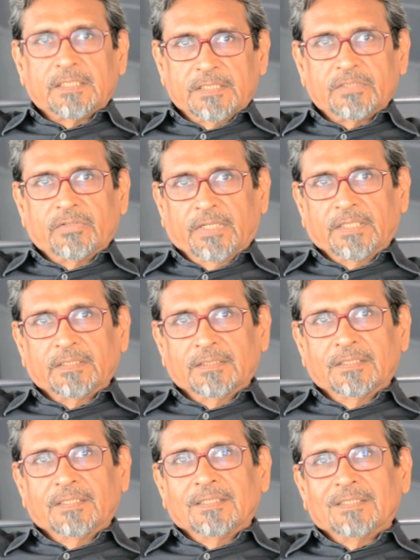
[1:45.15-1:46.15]
history,
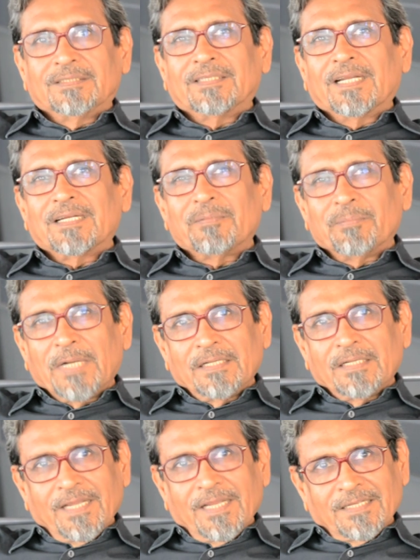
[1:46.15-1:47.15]
set up by the
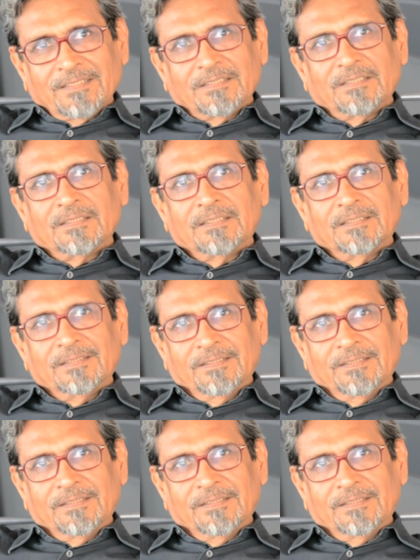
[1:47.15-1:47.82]
Danes.